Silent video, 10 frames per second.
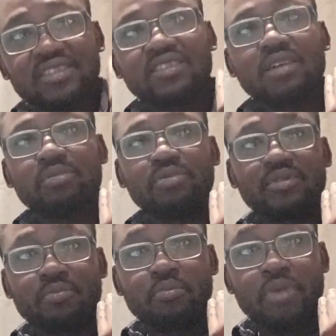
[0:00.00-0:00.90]

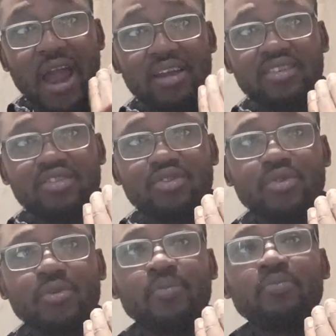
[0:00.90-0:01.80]
steps back to
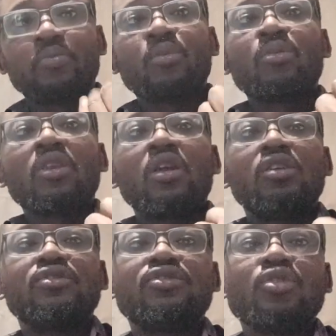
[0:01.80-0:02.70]
you.
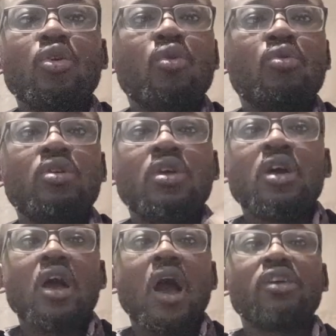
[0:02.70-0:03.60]
So
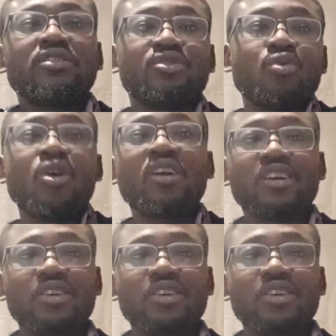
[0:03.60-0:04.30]
I'll just walk